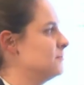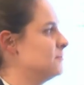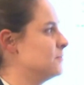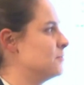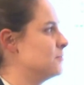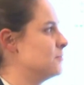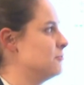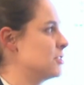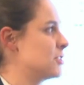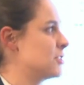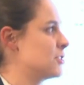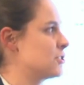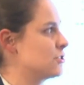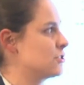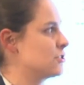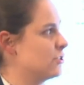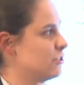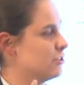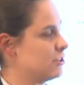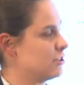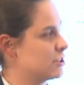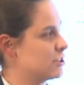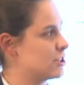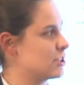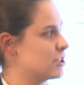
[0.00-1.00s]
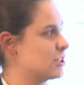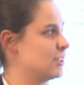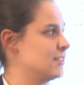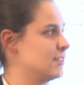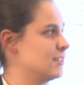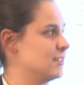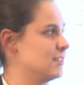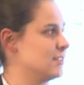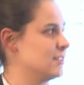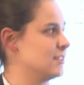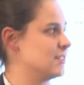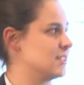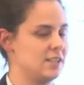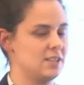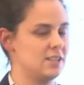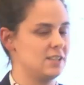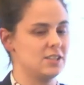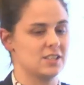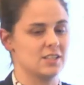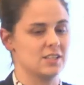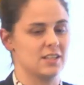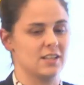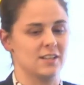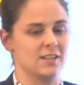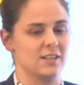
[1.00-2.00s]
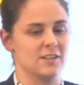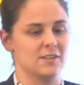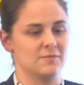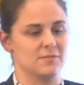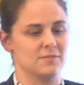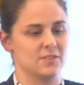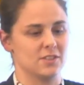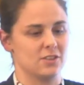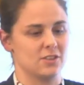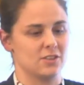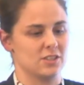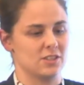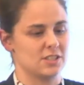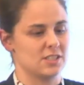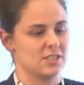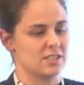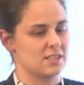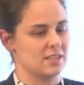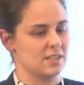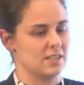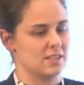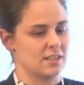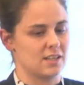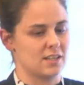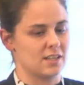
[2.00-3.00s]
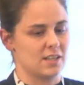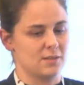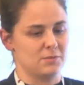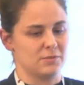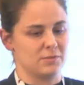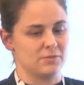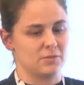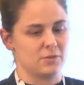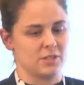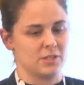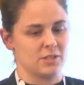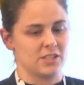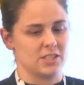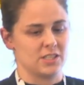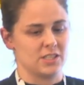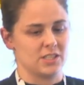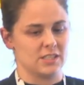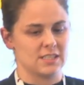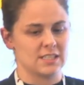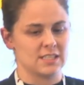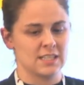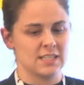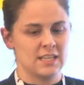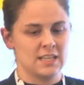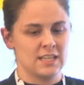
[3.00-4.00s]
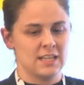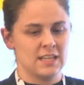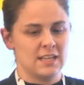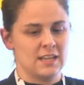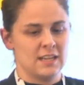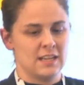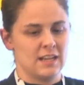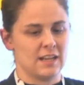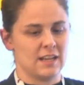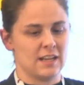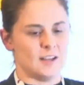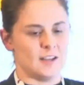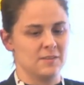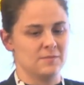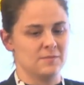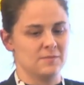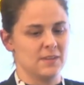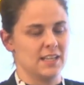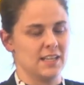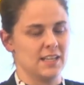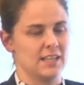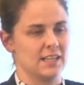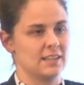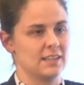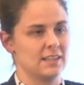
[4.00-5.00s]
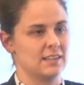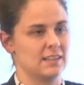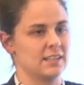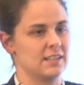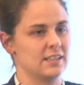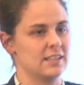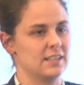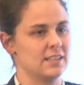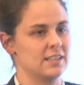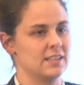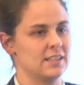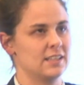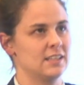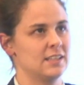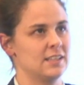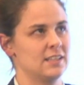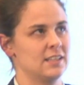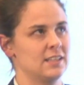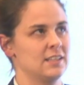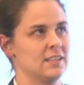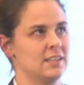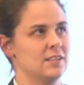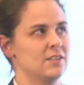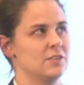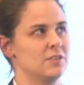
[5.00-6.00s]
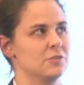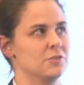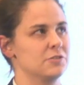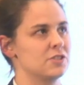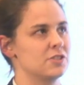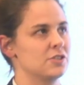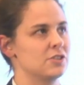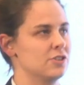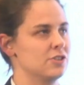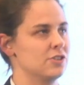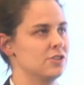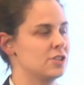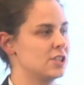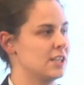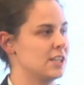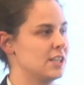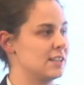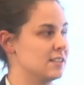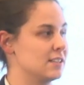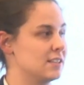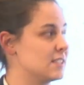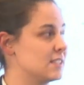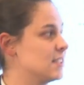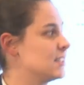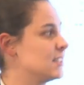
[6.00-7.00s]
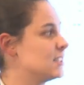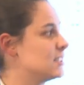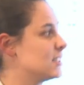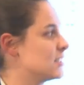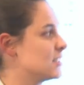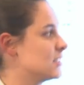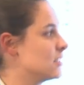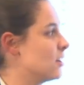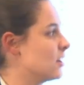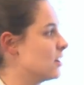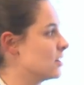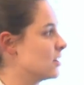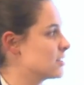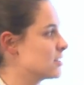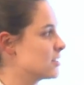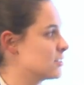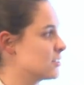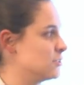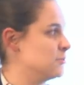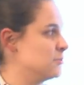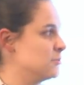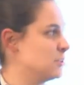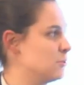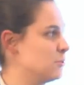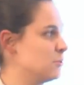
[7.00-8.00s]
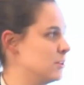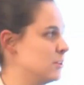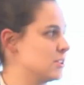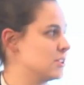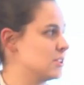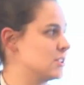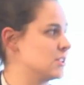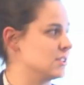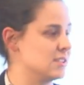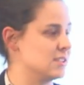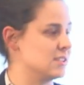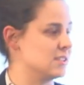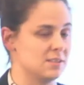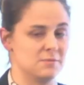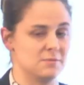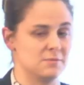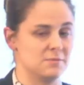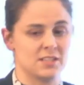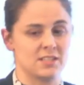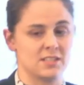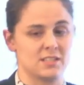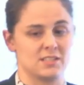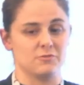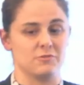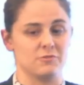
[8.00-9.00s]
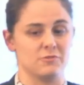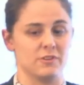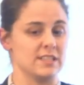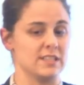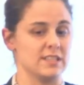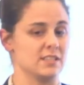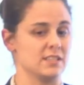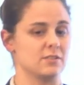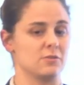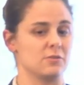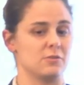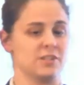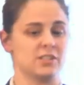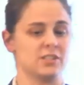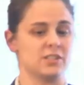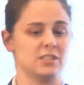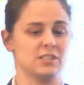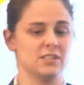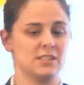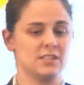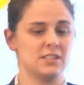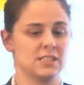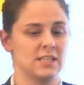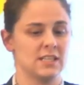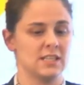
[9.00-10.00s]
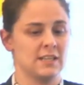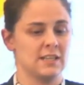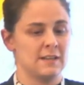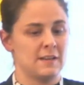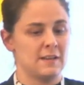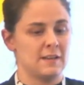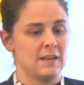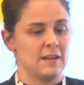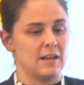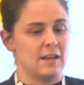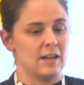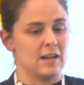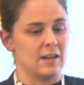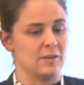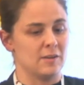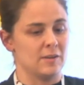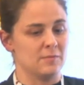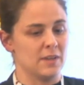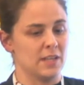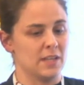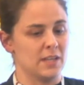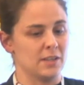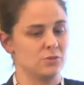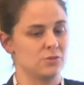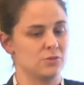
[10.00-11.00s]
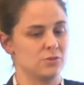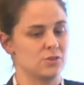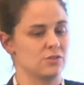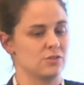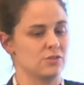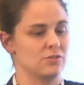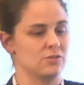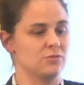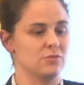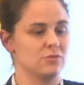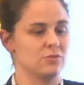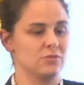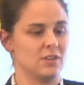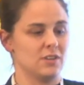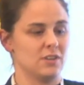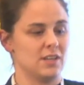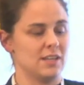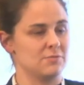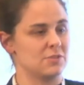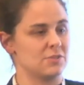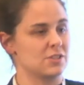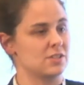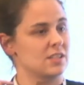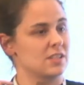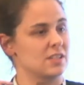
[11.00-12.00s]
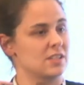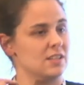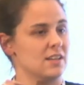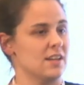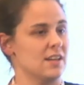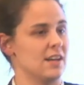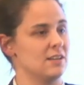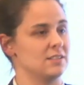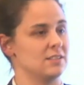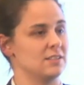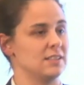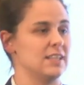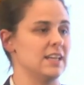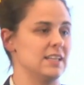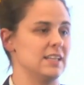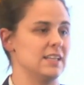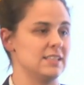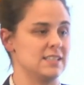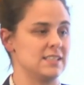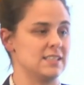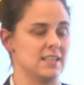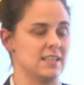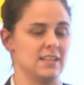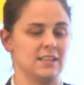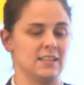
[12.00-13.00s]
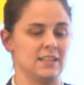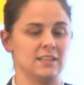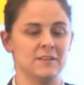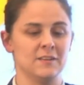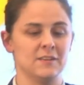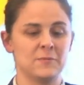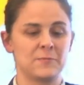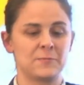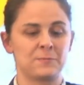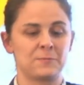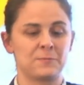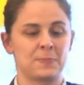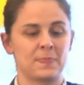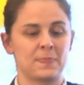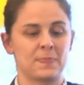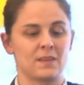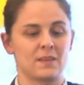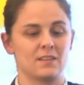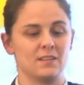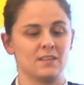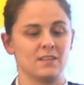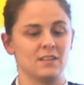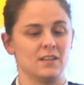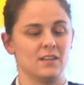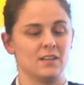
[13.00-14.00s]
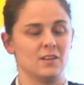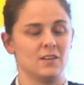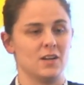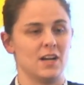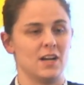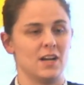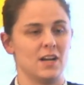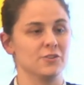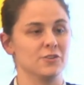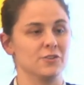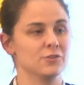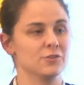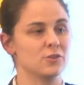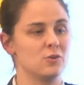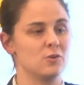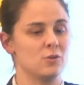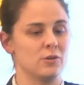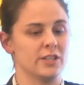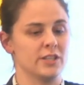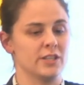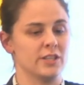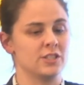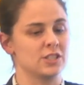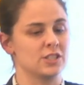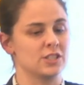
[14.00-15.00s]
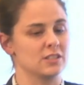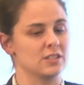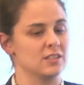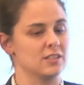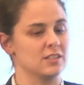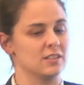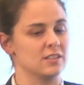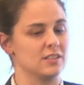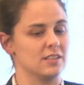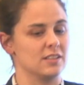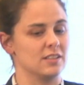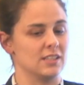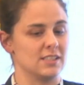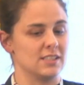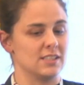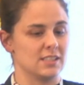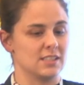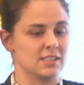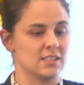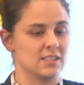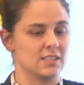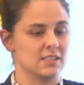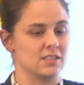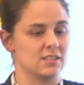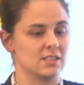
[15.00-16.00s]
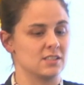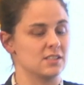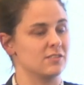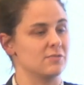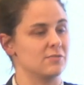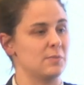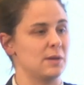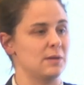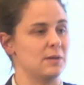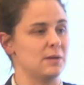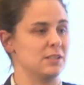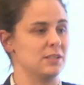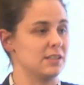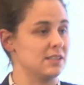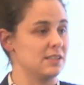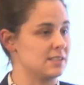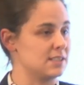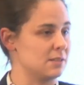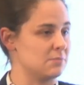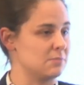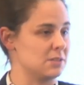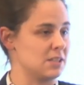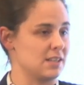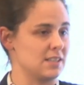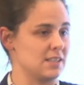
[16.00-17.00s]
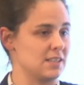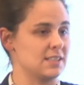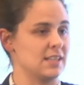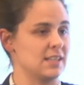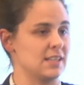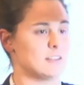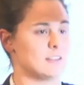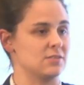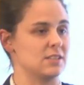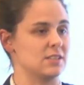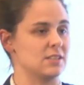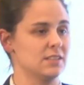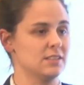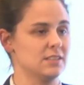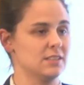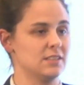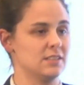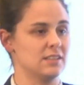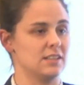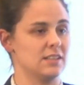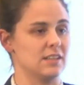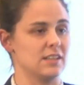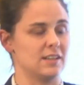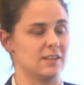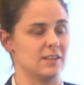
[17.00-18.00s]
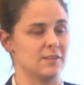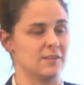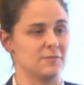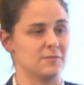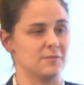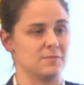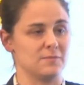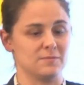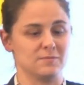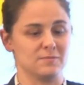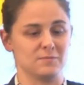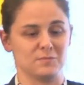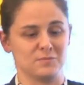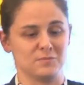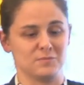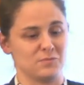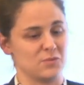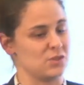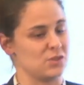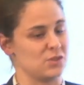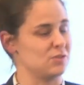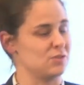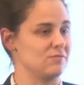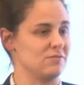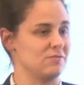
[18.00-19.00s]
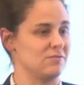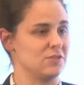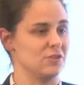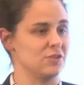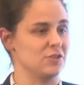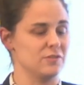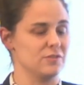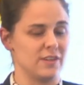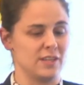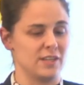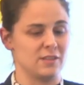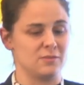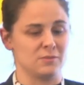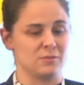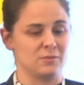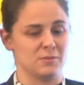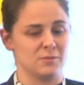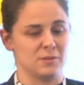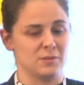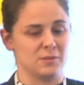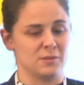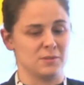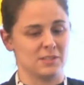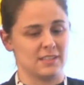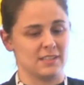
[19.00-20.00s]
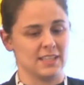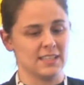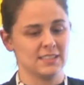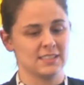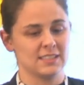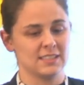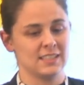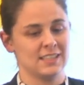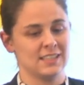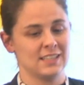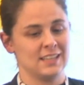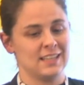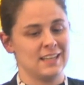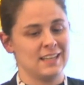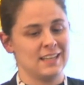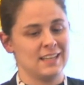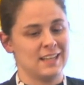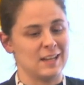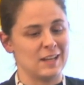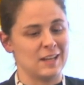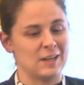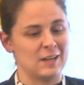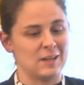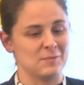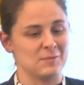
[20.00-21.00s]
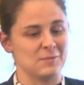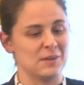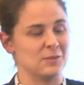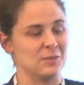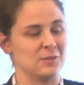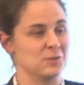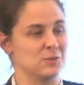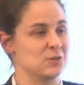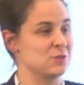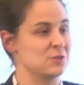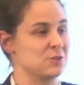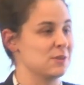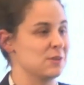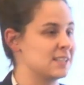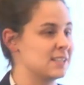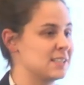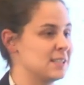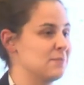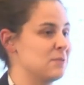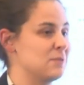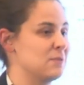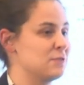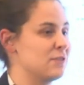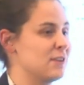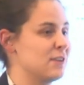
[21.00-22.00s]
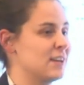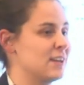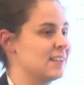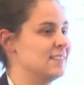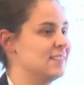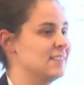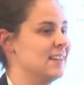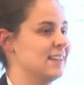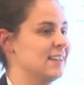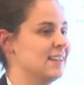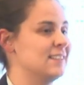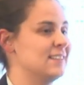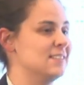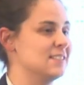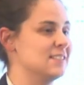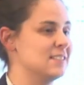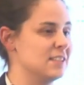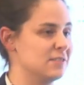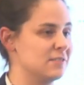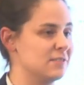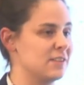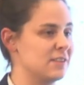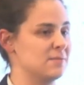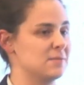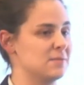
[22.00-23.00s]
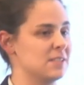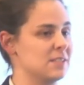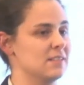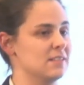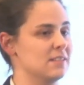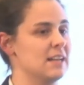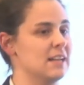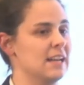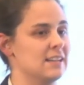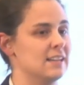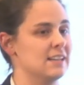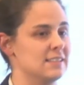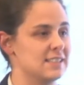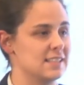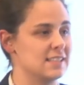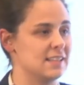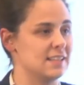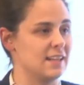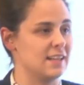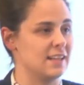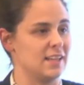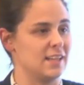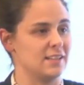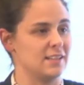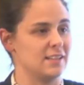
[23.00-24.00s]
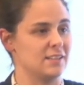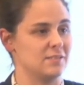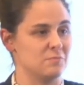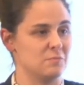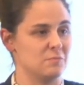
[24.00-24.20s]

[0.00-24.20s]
research at this stage are just a couple of questions. And I think the research at this stage doesn't answer so many questions as much as it raises questions. And also, I'm just going to out the gate say, I don't question existence of publicly subsidized housing. So don't fight with me about that. I also accept the fact that the City of Cape Town has a